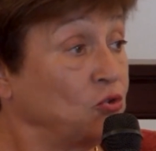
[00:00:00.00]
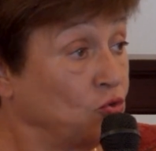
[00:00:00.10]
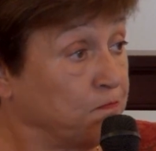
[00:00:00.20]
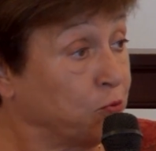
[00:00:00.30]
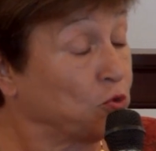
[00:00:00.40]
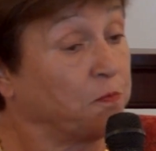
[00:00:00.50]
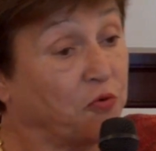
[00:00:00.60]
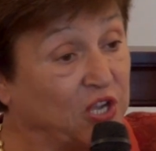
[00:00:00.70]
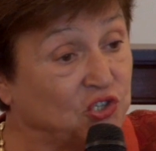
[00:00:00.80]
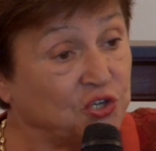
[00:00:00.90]
to put
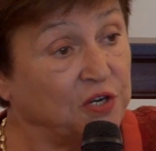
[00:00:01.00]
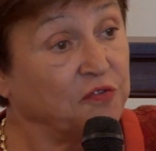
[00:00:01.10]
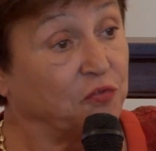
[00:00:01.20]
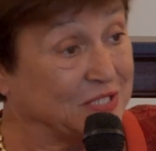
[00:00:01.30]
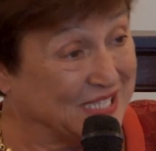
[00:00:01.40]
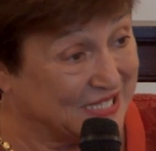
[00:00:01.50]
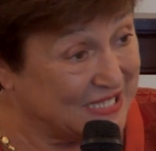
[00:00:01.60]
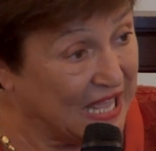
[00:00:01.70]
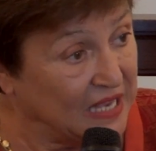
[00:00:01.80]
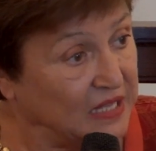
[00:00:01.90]
pressure for
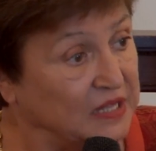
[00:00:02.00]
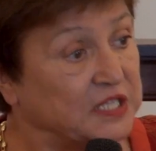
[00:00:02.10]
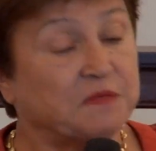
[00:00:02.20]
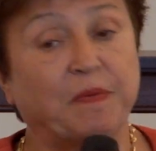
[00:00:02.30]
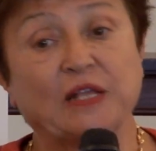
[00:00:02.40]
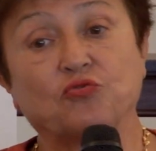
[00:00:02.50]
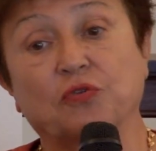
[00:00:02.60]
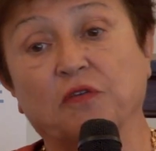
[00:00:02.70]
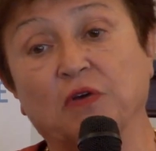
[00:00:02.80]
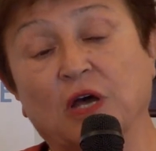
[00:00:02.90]
sustaining this path
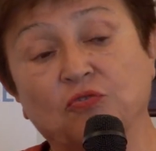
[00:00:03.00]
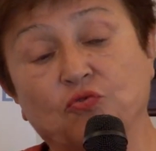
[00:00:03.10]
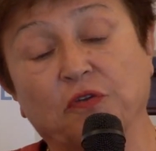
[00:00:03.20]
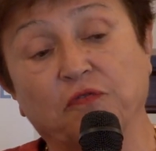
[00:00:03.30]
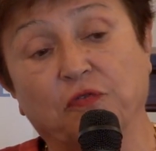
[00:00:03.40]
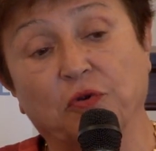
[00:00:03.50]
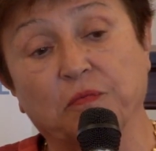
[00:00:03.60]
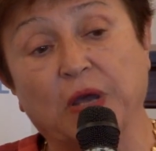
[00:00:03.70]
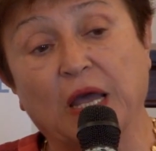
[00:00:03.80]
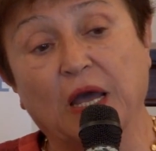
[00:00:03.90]
to
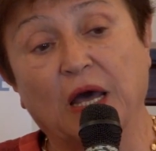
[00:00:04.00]
reform.